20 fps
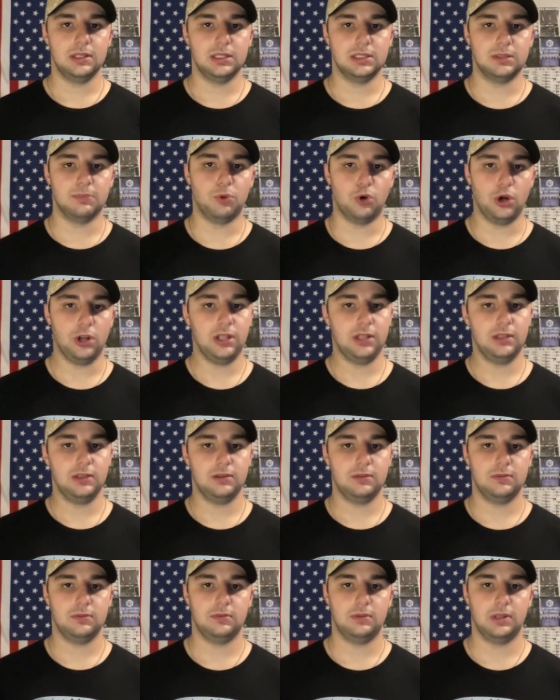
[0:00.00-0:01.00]
is important,
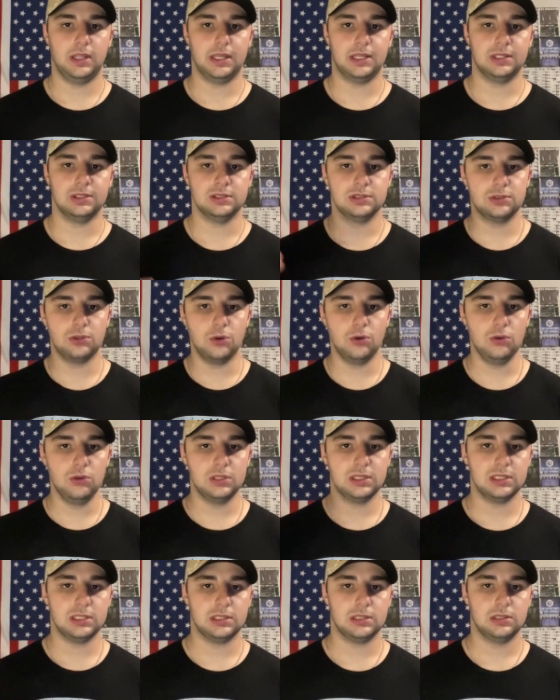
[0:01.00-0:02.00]
like
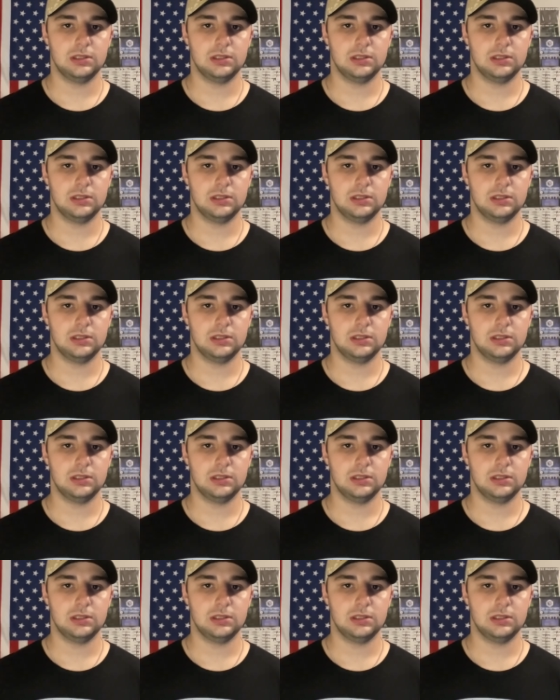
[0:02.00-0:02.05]
schools,